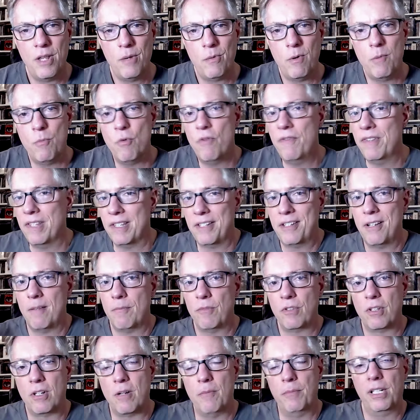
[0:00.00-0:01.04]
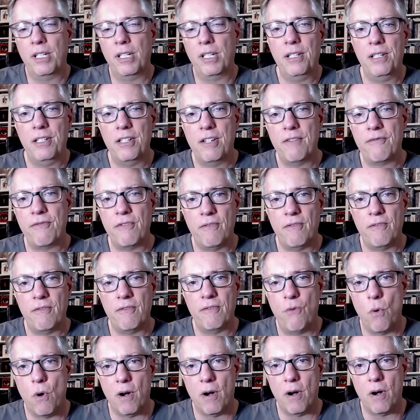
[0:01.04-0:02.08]
and we move into something completely different
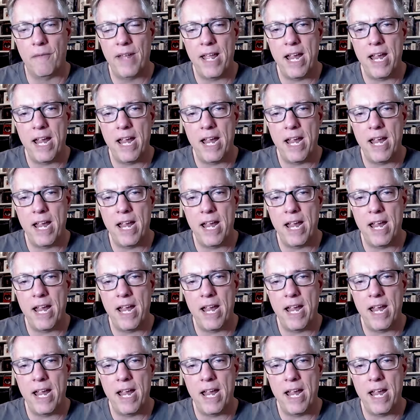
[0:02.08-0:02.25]
for